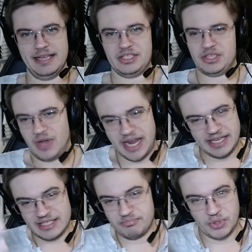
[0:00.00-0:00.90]
So I
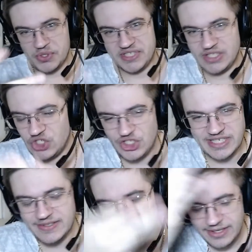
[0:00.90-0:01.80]
suppose it's
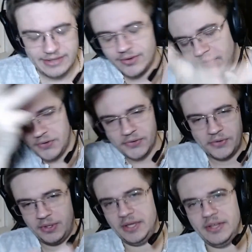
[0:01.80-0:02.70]
just a little
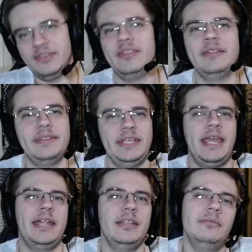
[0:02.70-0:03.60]
thing that the
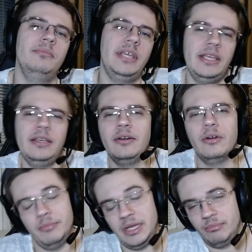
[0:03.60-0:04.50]
anime,
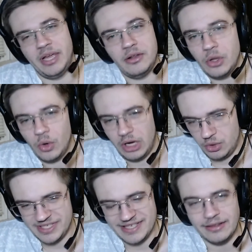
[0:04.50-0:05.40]
or maybe I don't know
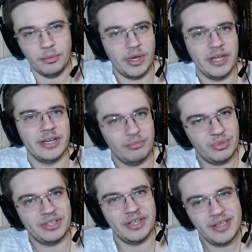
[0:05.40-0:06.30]
how it's in the manga,
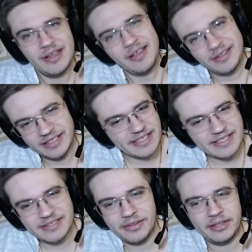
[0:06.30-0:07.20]
but this
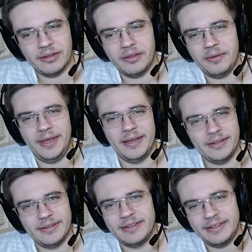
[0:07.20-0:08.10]
is a little
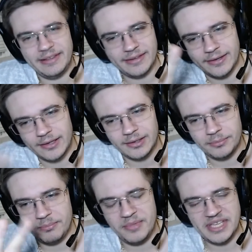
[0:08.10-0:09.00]
thing, that little
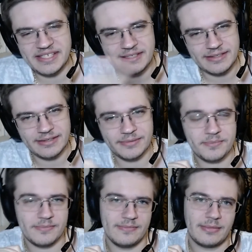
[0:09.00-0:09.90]
missed,
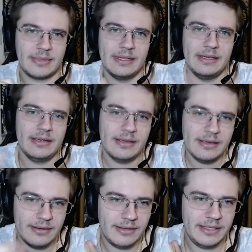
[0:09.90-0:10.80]

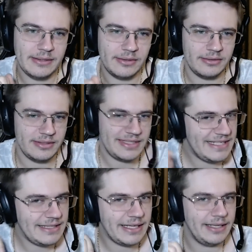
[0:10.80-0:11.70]
little
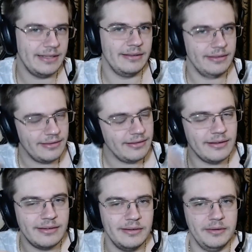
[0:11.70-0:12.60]
detail that,